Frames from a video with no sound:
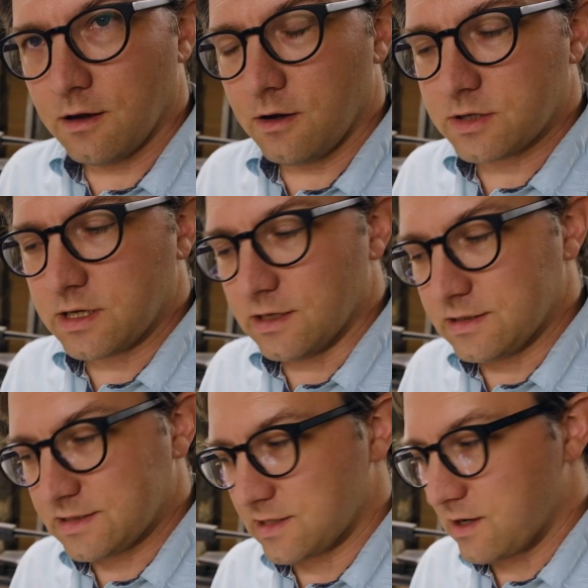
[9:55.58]
Okay,
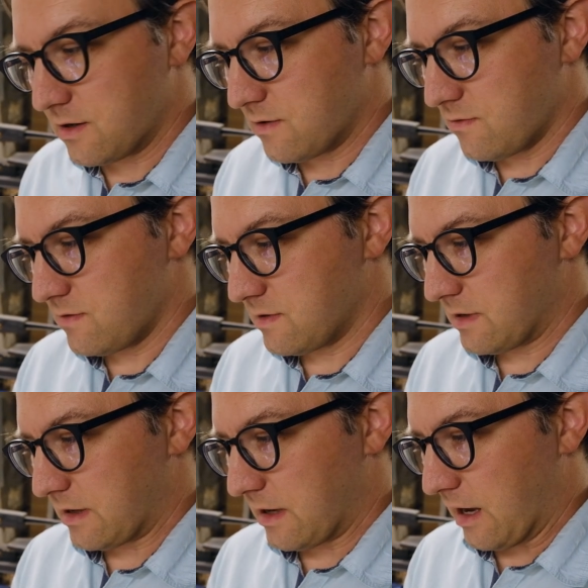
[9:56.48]
so
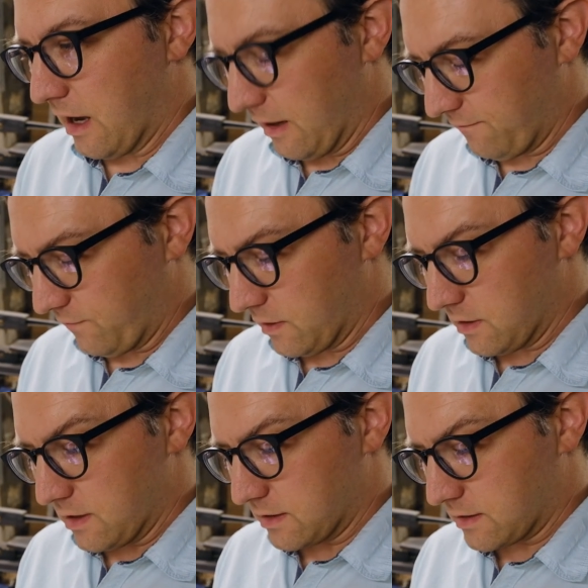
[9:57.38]
I feel
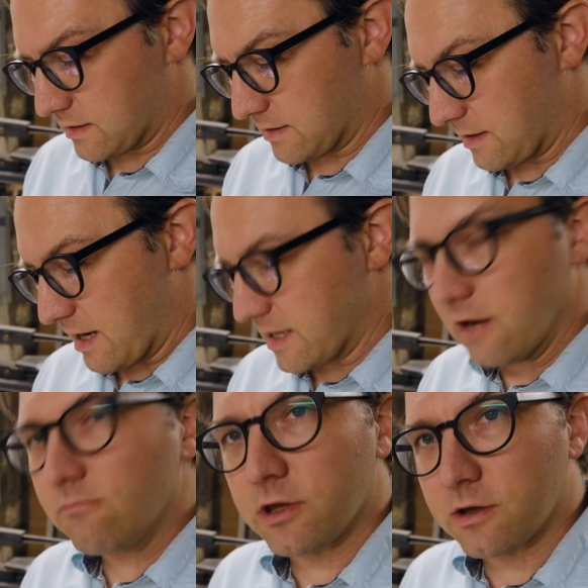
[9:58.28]
like I
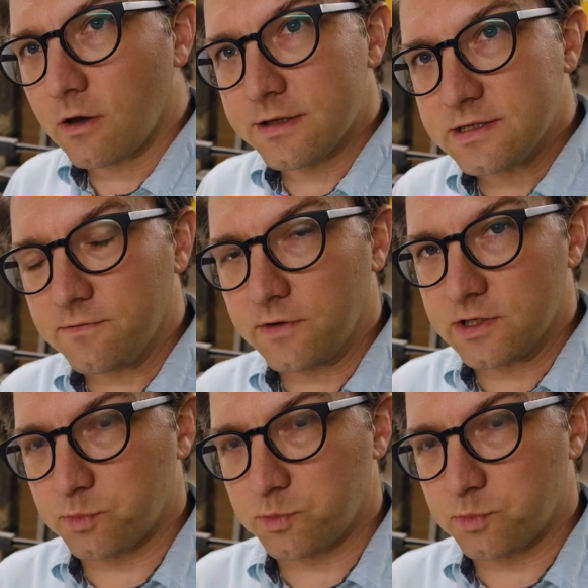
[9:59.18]
can't really call this a finished